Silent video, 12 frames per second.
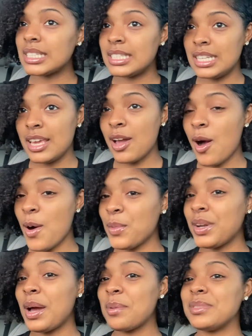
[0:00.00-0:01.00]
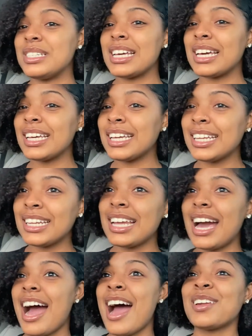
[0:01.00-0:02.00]
see y'all when I'm
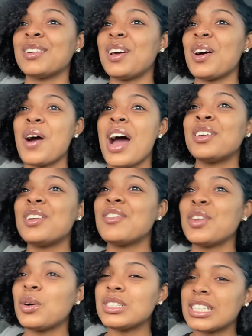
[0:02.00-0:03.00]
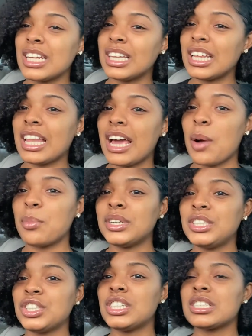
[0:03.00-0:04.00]
done. I don't know, I don't even know what it's gonna look like. I'm
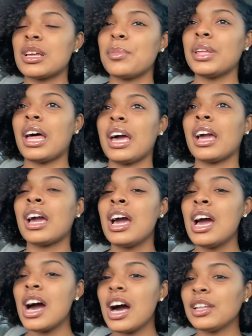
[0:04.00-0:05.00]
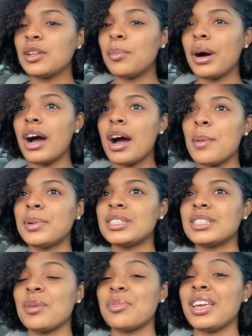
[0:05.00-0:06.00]
pretty sure it's gonna be like a little bob or
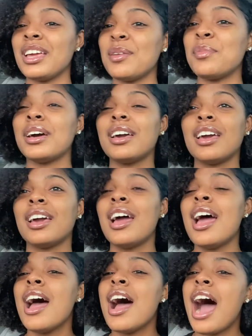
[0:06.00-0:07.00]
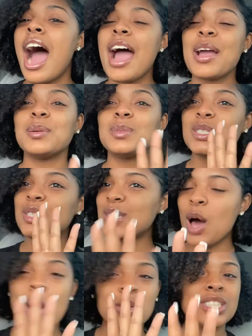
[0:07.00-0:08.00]
something, but I am
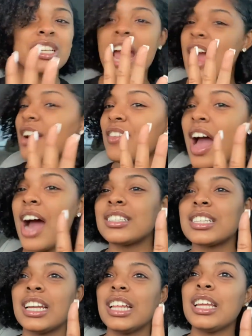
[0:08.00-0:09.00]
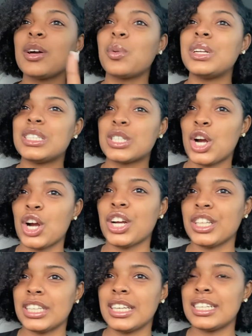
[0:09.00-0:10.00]
so scared of how it's gonna look when it's
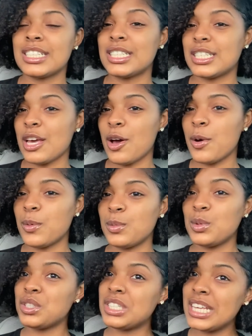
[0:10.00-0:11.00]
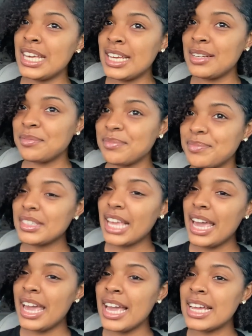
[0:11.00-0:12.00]
curly. So we'll see,
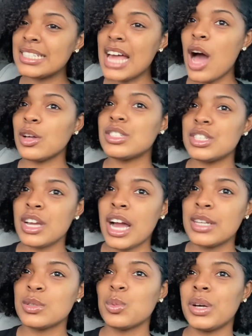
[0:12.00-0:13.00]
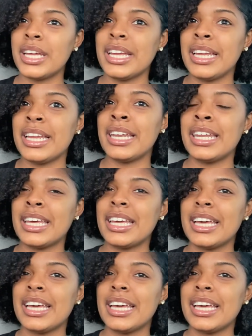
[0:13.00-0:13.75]
and I'll see you guys when